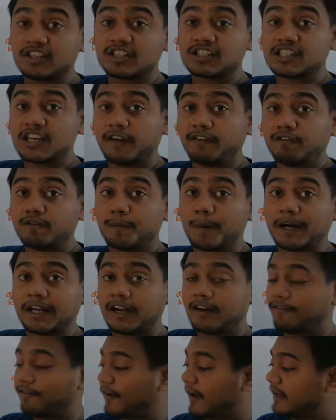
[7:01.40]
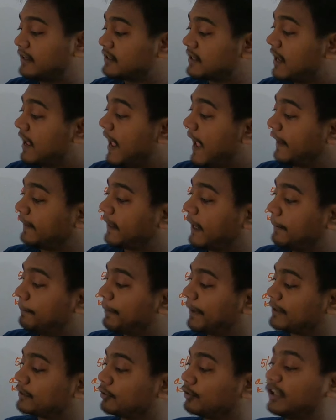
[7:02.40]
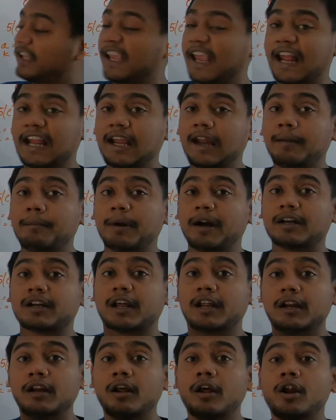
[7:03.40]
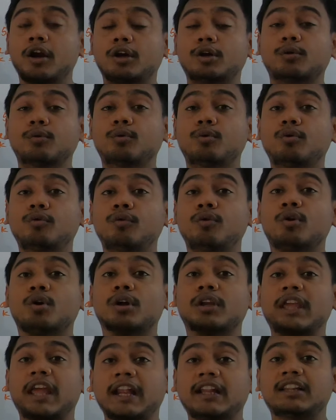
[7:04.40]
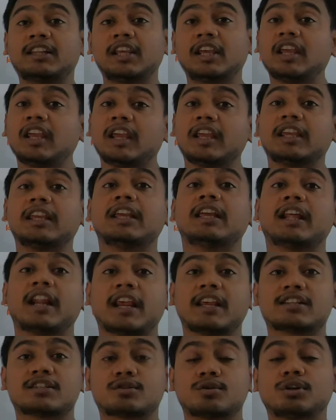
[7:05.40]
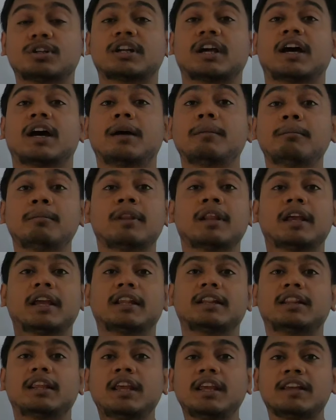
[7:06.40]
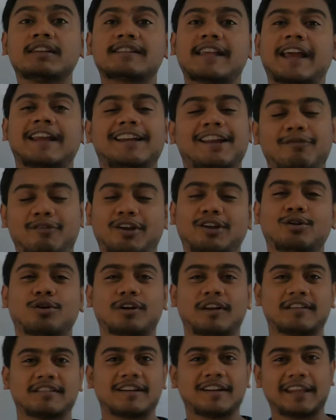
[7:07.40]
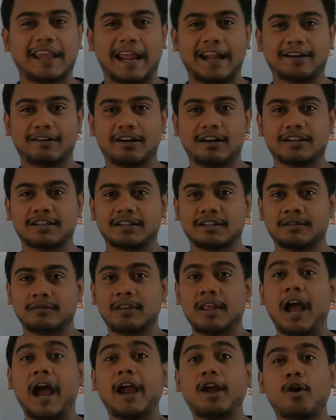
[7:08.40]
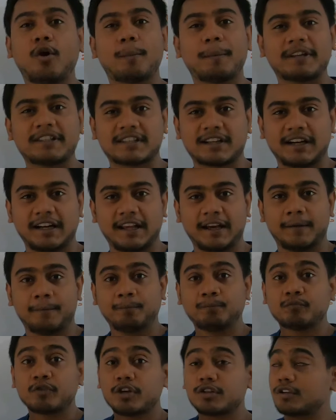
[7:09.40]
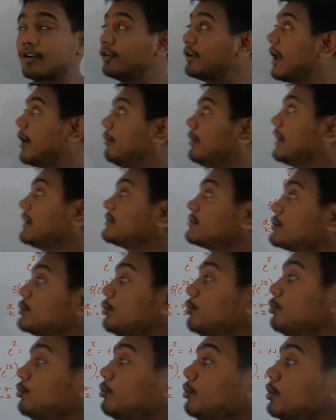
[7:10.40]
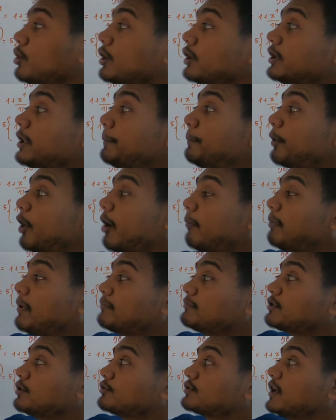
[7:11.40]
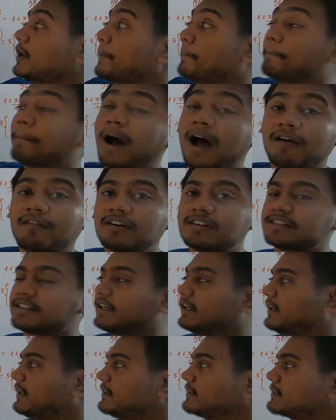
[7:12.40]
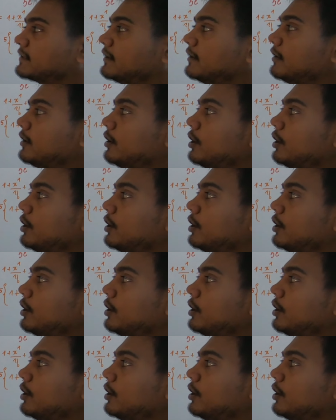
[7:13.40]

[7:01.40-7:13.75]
the shift button first and then press on the ln button to get the e raised to term in the scientific notation calculator. I hope it's clear. So now let's do the problems using power series.